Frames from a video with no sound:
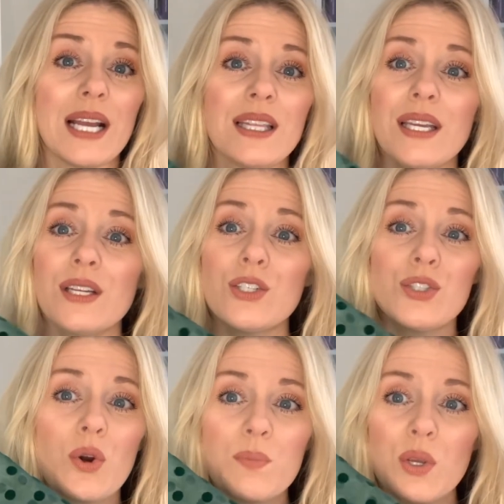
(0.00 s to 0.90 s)
I think it is
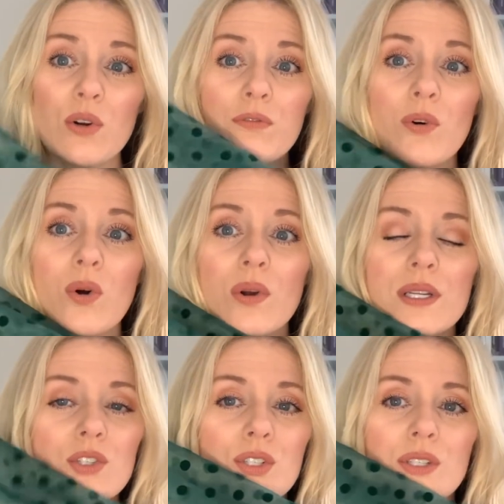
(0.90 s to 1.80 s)
so beautiful.
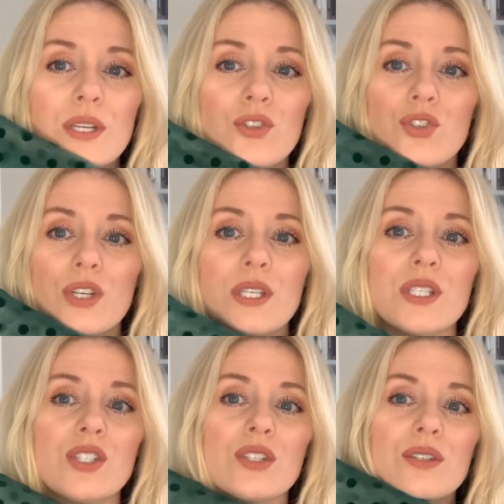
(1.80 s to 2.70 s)
It's
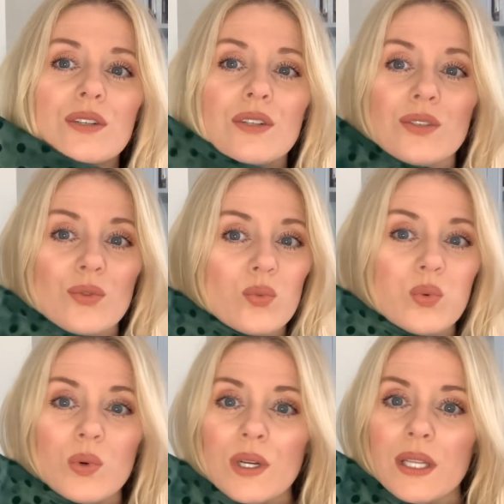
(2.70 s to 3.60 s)
just
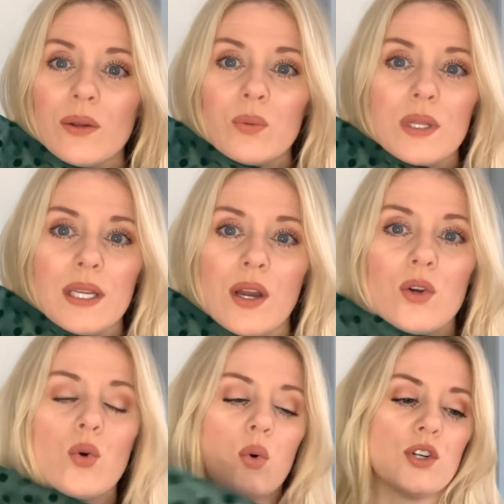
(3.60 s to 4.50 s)
really, really a
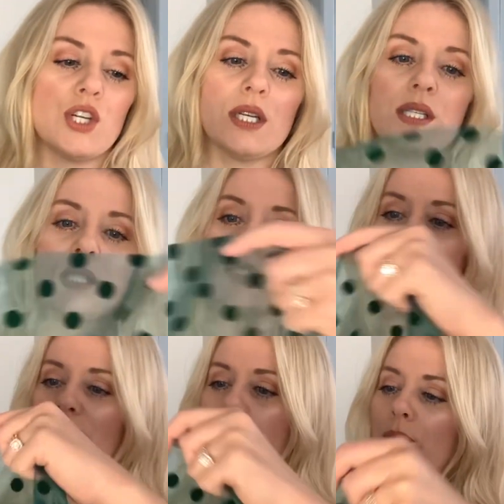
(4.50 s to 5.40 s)
gorgeous
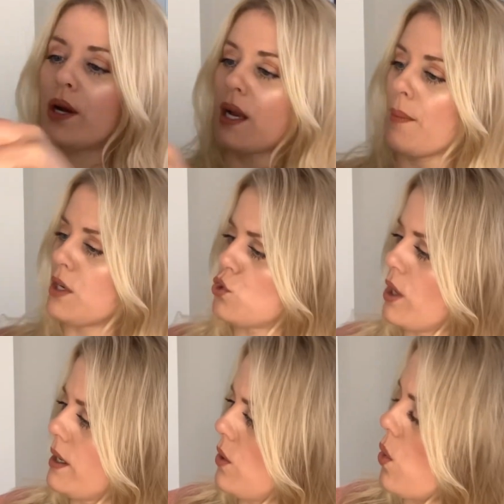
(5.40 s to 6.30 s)
fabric. I'm gonna
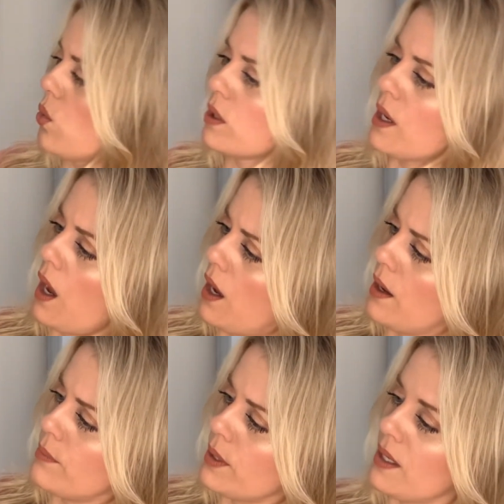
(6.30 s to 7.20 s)
try and hold it up.